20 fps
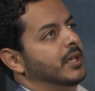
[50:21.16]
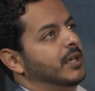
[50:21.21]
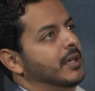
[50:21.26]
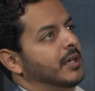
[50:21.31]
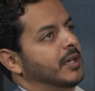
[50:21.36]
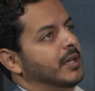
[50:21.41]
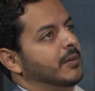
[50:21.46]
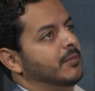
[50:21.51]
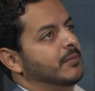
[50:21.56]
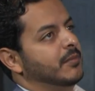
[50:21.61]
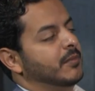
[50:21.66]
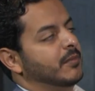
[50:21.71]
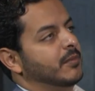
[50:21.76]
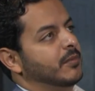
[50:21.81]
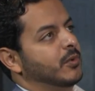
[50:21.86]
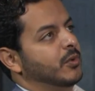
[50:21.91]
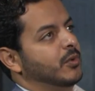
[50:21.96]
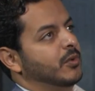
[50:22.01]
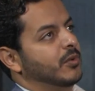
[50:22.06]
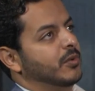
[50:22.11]

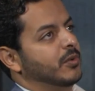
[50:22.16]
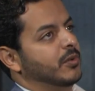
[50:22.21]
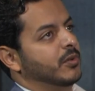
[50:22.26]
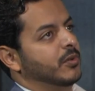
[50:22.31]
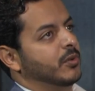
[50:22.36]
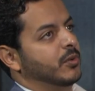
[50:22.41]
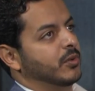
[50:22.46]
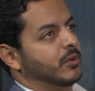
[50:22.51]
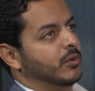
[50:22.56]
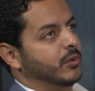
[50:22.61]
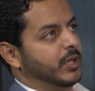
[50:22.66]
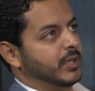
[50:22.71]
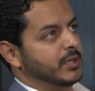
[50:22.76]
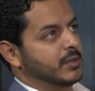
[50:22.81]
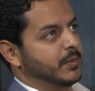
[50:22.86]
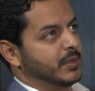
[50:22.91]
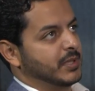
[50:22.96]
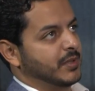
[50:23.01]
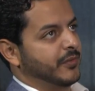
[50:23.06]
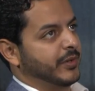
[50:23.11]
or looking
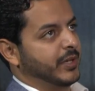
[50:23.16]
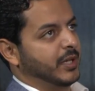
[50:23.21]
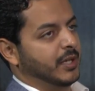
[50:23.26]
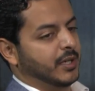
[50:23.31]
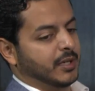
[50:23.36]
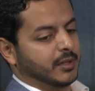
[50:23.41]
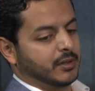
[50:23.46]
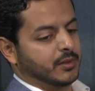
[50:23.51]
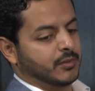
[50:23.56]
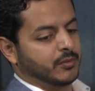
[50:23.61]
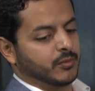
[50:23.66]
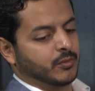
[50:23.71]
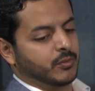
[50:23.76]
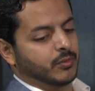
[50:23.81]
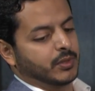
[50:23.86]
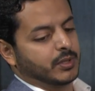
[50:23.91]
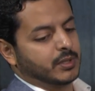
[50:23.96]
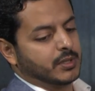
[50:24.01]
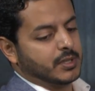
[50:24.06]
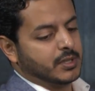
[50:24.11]
specifically at
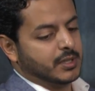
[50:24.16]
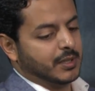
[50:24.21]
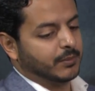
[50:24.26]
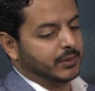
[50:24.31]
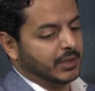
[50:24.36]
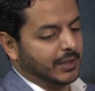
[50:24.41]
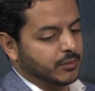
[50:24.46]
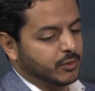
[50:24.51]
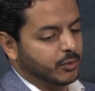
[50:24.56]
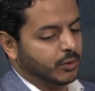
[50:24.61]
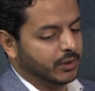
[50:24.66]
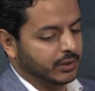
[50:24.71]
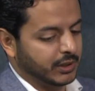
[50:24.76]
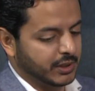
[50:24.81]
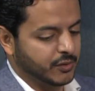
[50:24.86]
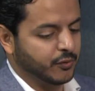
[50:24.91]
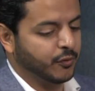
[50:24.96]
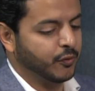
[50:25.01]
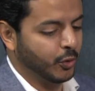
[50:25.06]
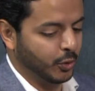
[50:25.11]
what's sometimes called
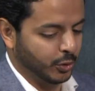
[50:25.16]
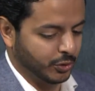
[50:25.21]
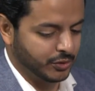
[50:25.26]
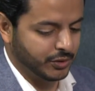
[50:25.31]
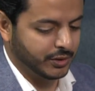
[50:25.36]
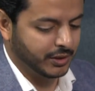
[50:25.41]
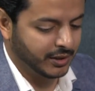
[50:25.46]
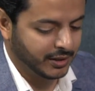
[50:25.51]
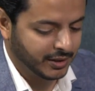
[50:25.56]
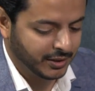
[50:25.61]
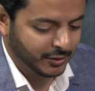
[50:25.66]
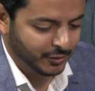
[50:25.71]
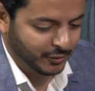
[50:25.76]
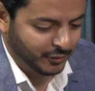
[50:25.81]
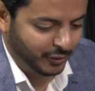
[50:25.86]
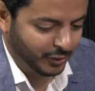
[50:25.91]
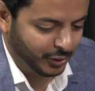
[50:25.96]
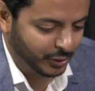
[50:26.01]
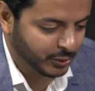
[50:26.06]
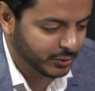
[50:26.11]
as forced
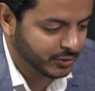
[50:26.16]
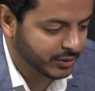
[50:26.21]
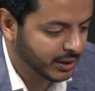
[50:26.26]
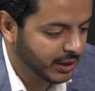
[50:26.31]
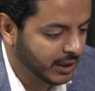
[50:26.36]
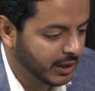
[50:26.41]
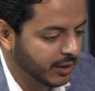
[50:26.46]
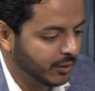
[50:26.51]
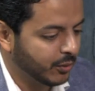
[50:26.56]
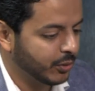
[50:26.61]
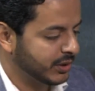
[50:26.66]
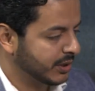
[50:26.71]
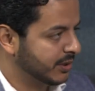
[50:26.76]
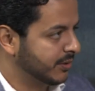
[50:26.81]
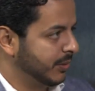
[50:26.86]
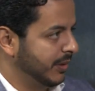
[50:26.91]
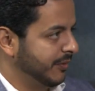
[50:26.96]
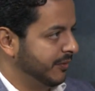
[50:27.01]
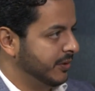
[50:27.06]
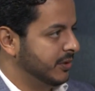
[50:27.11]
flows, which
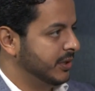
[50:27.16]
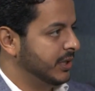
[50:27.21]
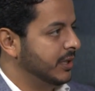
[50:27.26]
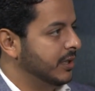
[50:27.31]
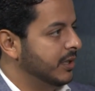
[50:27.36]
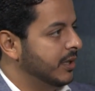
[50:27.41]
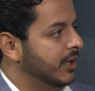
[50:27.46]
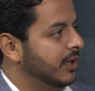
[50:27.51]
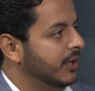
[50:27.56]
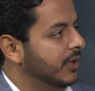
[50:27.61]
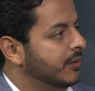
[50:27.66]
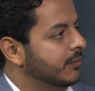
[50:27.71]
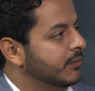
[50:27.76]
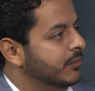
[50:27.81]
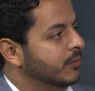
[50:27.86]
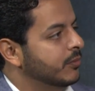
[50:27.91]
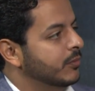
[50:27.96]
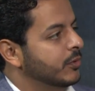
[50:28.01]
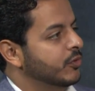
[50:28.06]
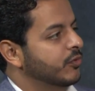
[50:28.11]
is refugee
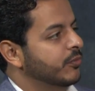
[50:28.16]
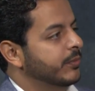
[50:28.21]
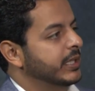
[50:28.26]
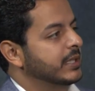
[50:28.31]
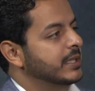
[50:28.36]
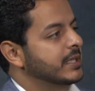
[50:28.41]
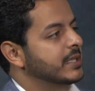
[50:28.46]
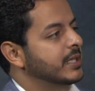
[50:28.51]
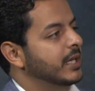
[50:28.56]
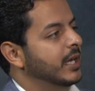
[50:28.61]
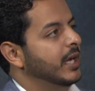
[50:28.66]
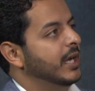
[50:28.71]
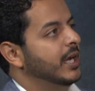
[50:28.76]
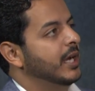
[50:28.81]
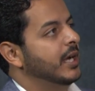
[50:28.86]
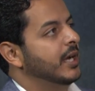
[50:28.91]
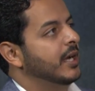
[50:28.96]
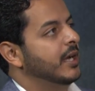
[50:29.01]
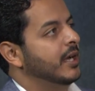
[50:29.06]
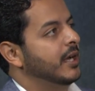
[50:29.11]
movements.
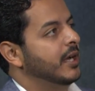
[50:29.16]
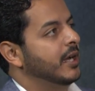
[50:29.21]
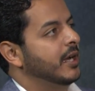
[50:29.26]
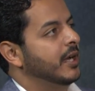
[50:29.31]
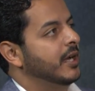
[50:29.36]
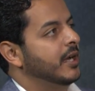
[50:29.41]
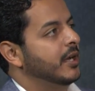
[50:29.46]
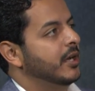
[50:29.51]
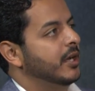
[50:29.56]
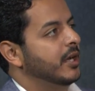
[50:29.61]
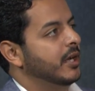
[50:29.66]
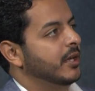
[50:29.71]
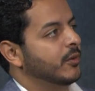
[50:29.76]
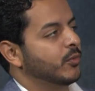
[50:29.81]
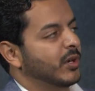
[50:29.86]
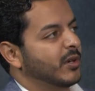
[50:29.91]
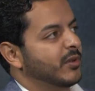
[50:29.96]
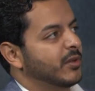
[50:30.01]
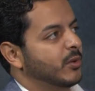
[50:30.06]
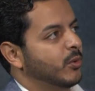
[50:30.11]
And
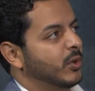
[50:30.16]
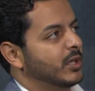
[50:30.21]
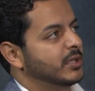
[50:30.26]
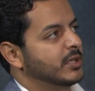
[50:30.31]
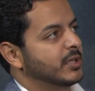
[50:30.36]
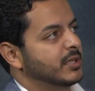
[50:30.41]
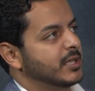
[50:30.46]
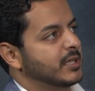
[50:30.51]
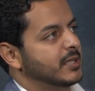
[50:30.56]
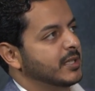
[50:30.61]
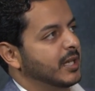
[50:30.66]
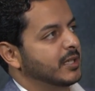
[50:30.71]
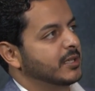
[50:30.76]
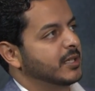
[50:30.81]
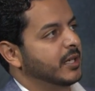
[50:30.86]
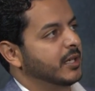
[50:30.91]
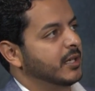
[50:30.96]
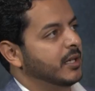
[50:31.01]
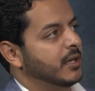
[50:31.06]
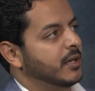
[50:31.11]
one of the questions is
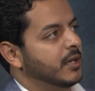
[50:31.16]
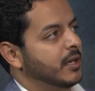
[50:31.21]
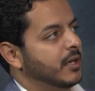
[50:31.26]
asking,